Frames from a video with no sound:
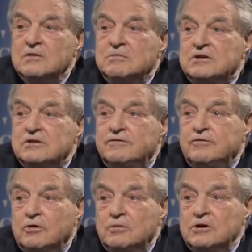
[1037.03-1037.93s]
but the
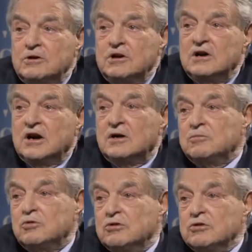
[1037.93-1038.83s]
former are
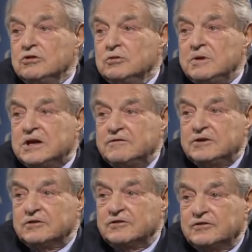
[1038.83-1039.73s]
more
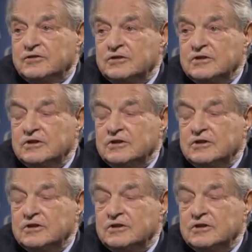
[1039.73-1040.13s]
ubiquitous.